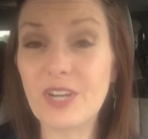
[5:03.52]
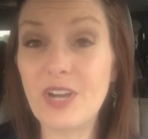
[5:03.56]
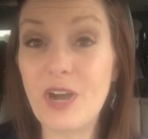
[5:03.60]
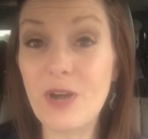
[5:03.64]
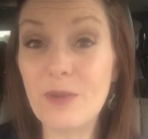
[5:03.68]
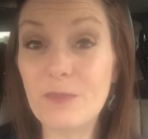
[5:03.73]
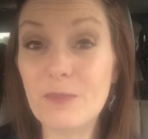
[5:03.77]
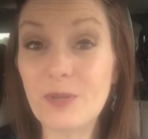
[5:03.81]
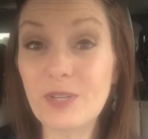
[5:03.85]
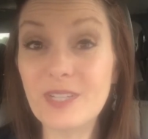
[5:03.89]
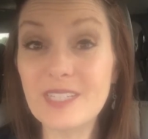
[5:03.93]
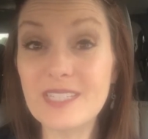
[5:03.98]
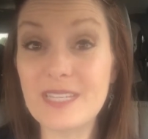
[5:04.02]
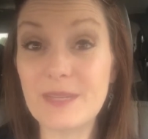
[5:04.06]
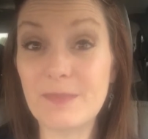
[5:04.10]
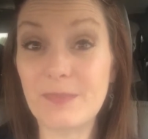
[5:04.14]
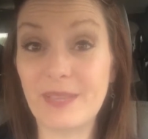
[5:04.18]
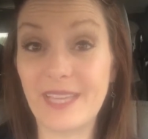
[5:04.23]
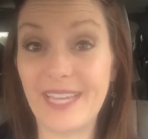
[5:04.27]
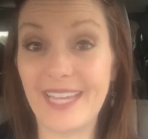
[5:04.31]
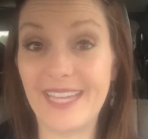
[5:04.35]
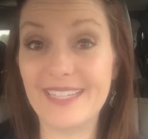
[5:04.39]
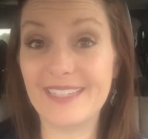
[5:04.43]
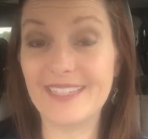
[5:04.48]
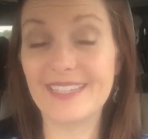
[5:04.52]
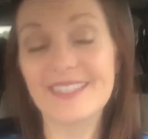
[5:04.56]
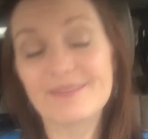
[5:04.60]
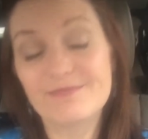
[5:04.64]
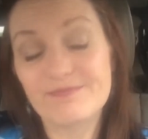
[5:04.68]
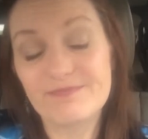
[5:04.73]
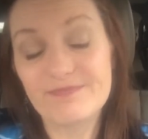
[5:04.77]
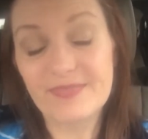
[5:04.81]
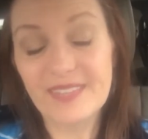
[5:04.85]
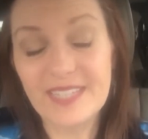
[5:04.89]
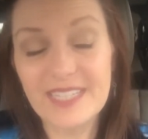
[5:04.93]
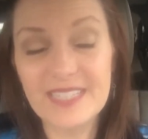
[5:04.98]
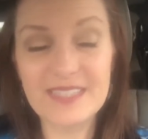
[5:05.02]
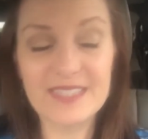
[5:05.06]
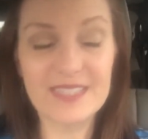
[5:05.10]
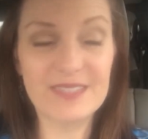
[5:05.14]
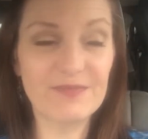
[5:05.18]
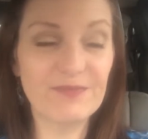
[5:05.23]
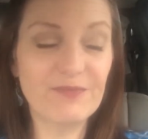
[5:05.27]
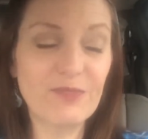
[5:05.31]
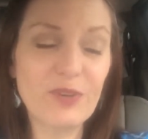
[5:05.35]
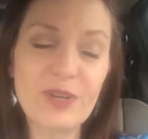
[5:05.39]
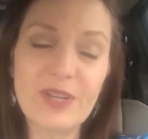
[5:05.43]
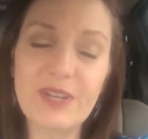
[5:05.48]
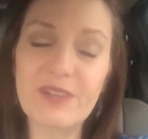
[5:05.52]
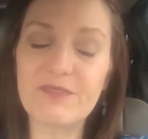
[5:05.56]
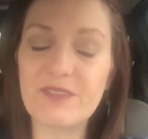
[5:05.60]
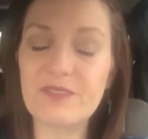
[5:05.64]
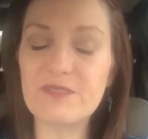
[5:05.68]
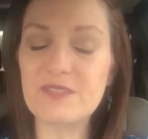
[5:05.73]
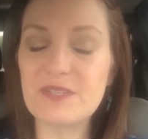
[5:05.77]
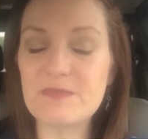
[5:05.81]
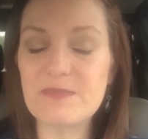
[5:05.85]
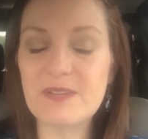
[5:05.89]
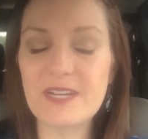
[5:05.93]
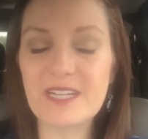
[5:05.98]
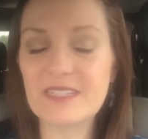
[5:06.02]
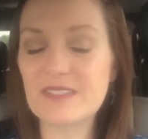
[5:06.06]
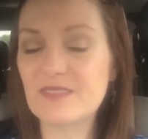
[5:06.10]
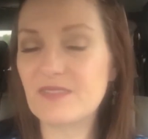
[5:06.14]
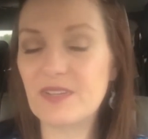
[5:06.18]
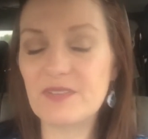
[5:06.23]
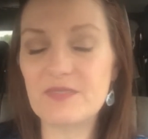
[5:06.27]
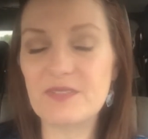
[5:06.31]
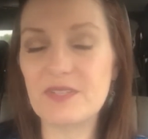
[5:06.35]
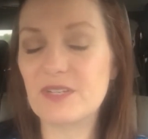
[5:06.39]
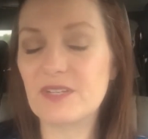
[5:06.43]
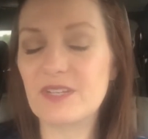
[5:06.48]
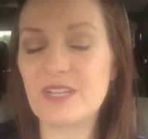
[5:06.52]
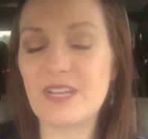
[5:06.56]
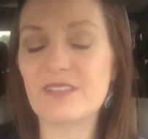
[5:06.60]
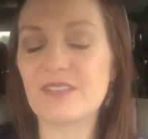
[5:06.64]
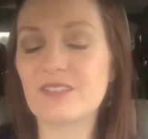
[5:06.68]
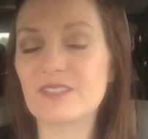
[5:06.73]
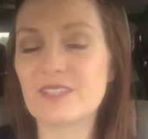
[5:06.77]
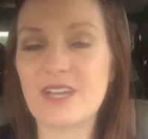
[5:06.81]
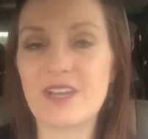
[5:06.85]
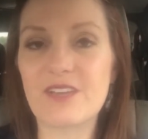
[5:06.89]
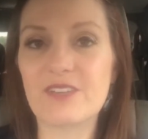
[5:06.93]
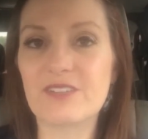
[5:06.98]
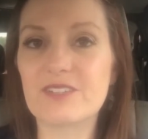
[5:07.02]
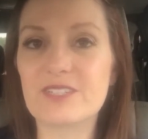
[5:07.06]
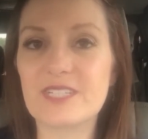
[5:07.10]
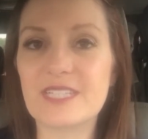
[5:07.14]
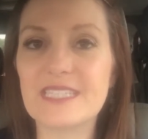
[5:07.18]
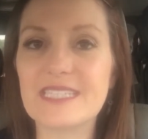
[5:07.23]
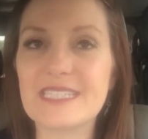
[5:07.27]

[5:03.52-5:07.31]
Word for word: a home warranty plan? It's 450 bucks, $500.